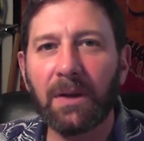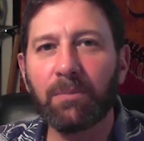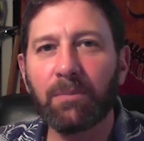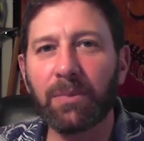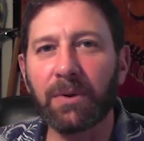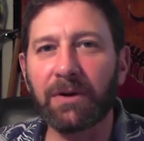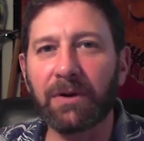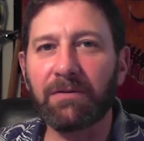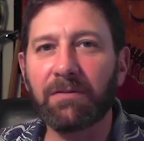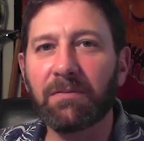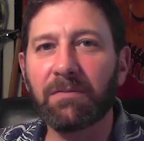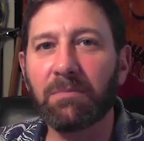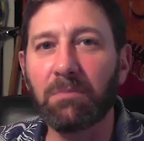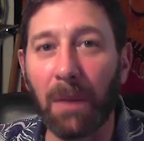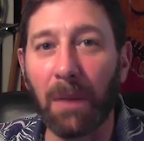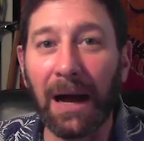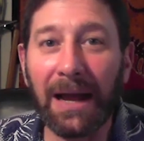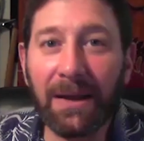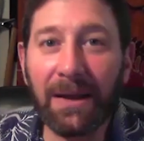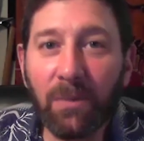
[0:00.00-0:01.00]
But
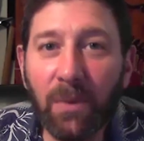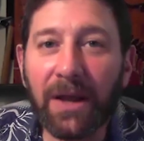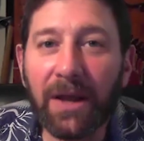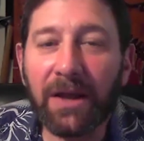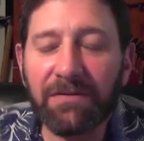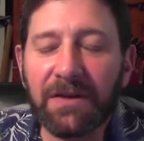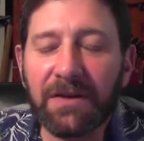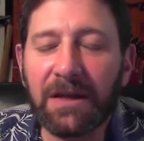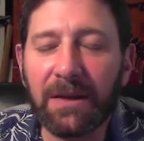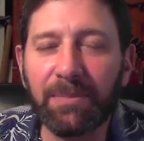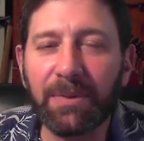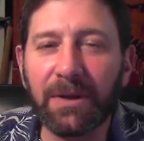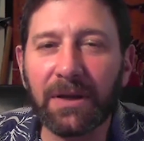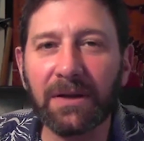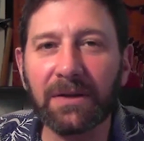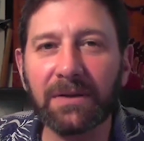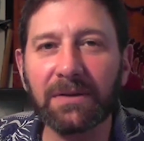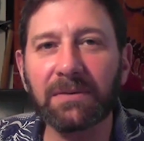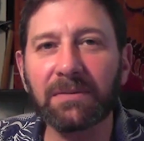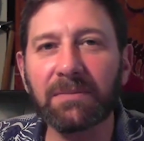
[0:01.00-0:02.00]
my way of
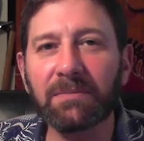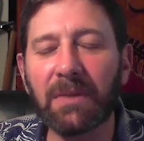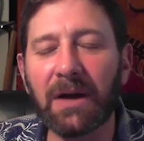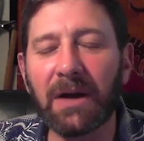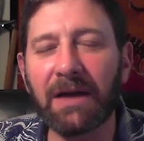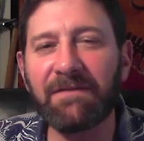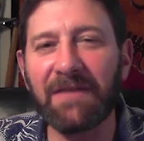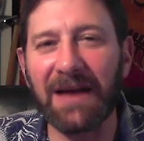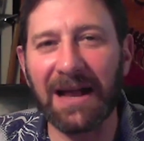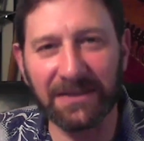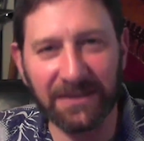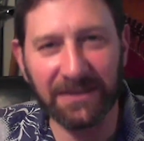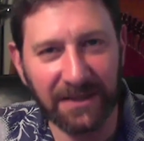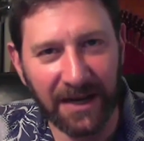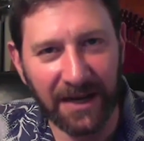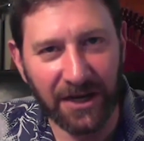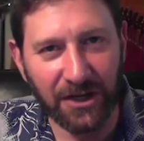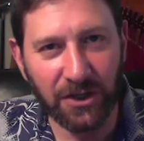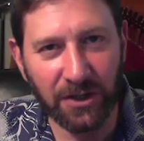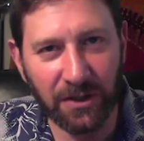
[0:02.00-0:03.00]
keeping my
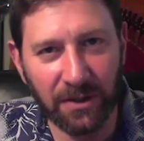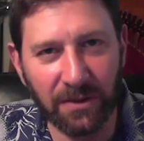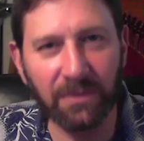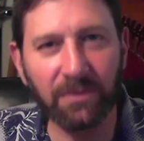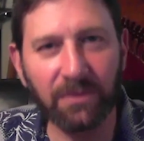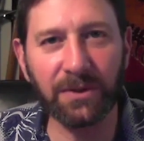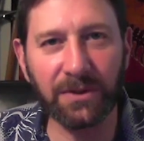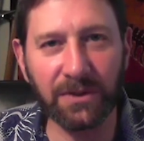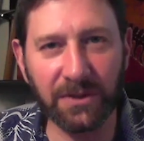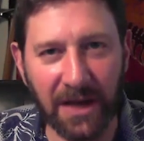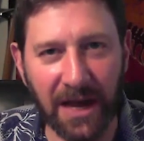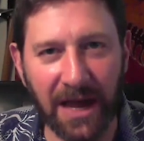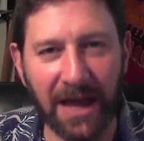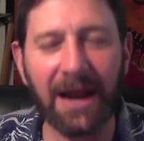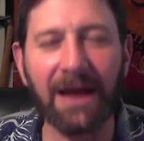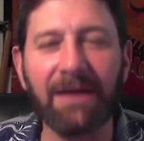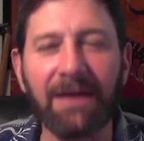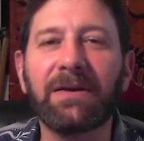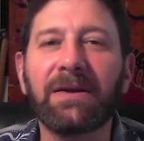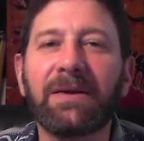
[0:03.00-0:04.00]
fascination with
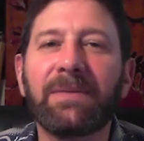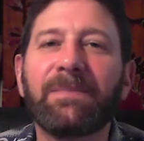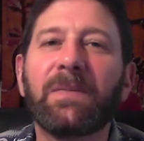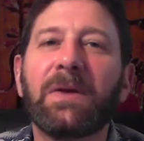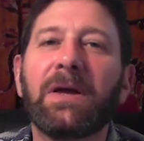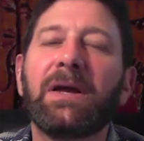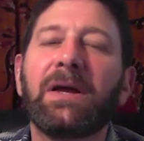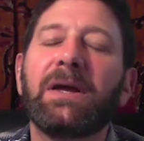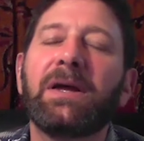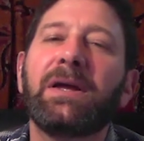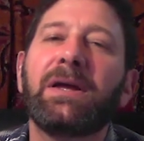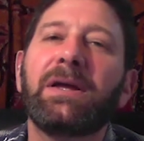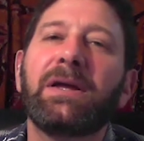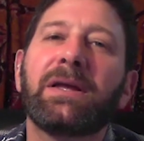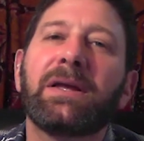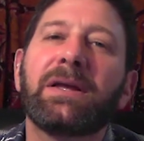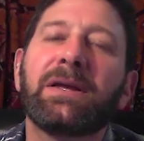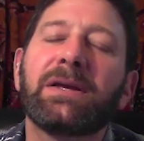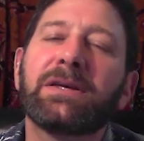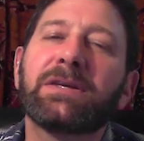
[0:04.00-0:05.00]
skydiving
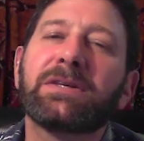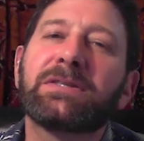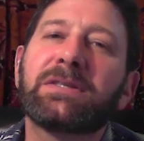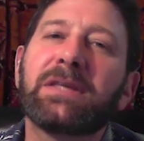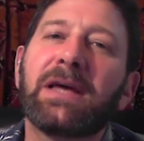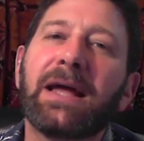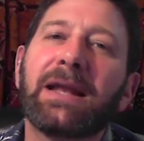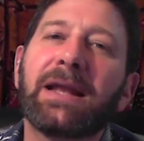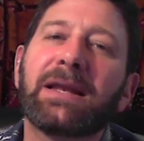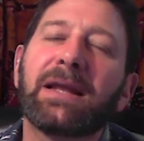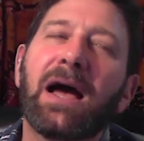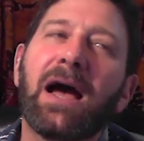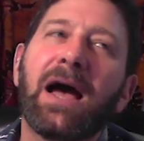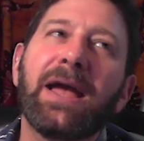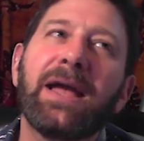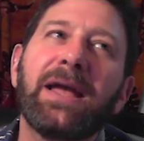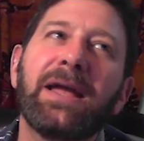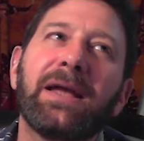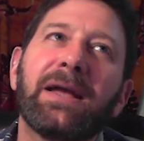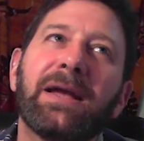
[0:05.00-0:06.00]
is that
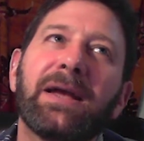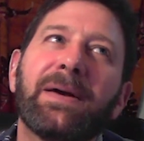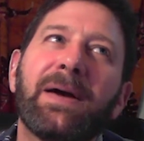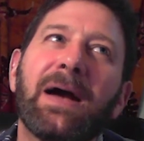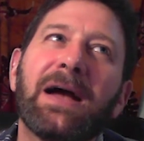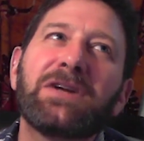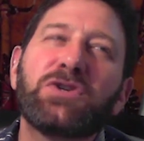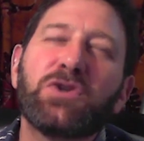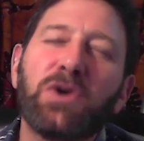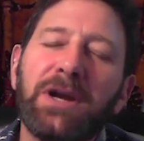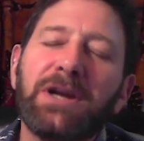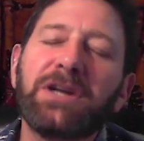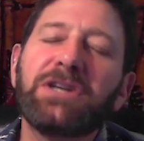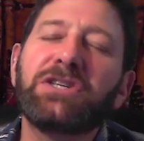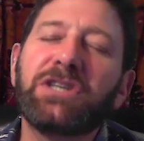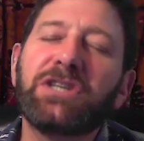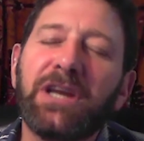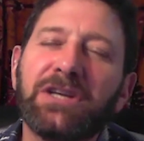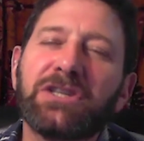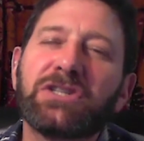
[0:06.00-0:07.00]
I, I try to
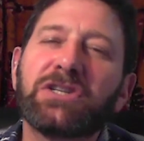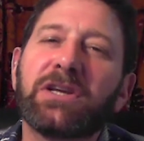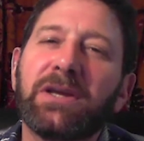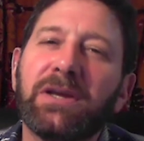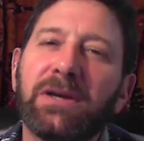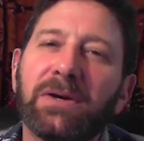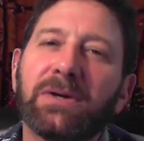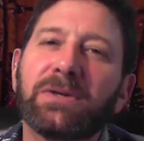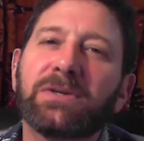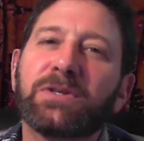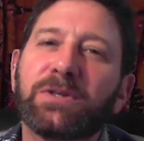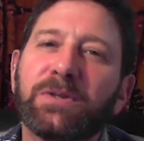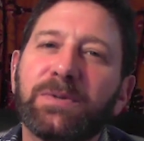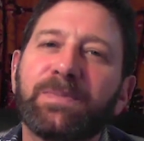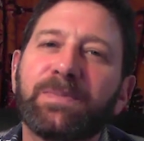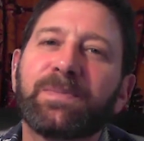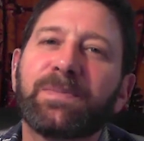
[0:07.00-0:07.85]
change gears.